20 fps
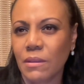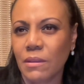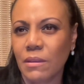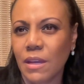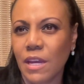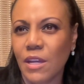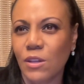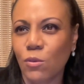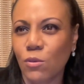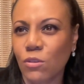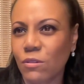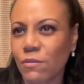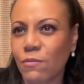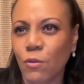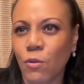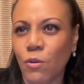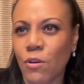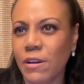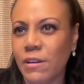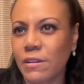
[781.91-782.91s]
in order
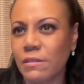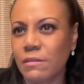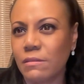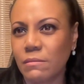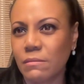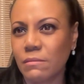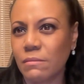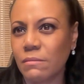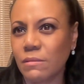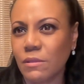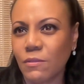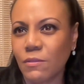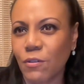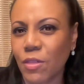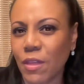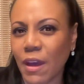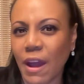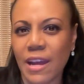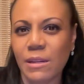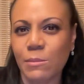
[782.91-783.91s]
for
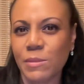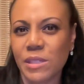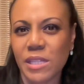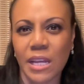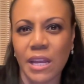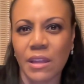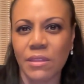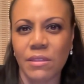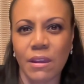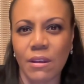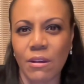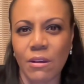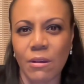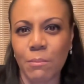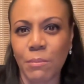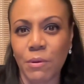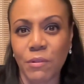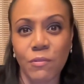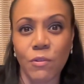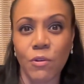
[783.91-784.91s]
the item to get there
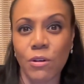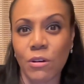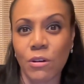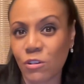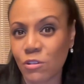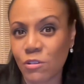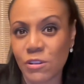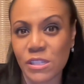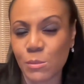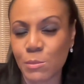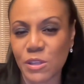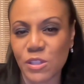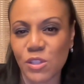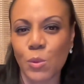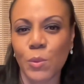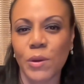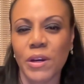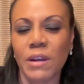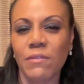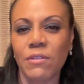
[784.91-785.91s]
before Christmas or
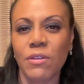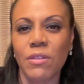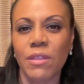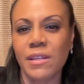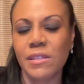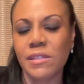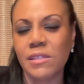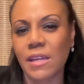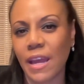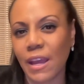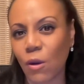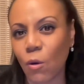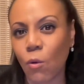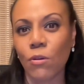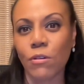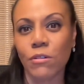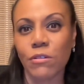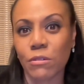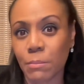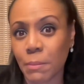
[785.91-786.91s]
whatever, they say
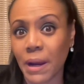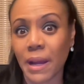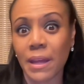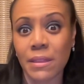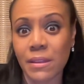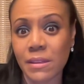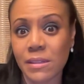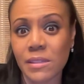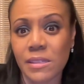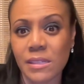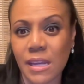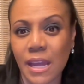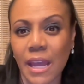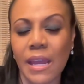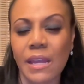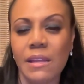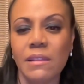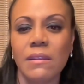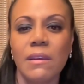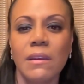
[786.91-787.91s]
order by this
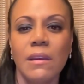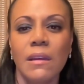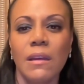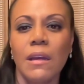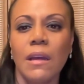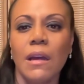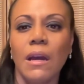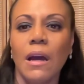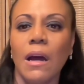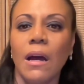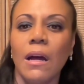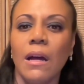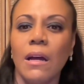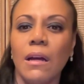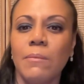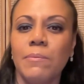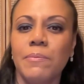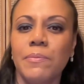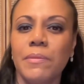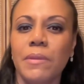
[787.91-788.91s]
date.
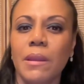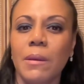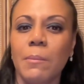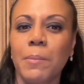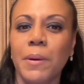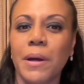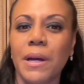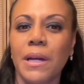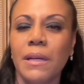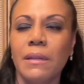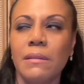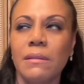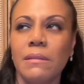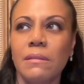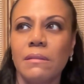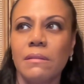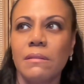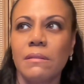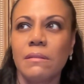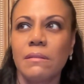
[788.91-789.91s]
But
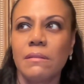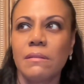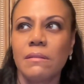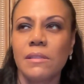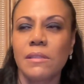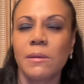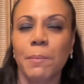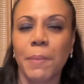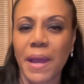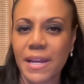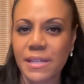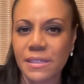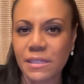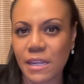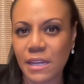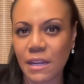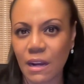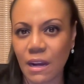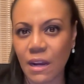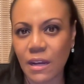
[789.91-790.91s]

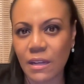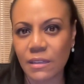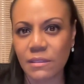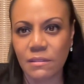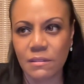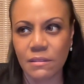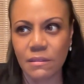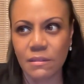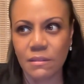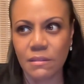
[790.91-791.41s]
depending on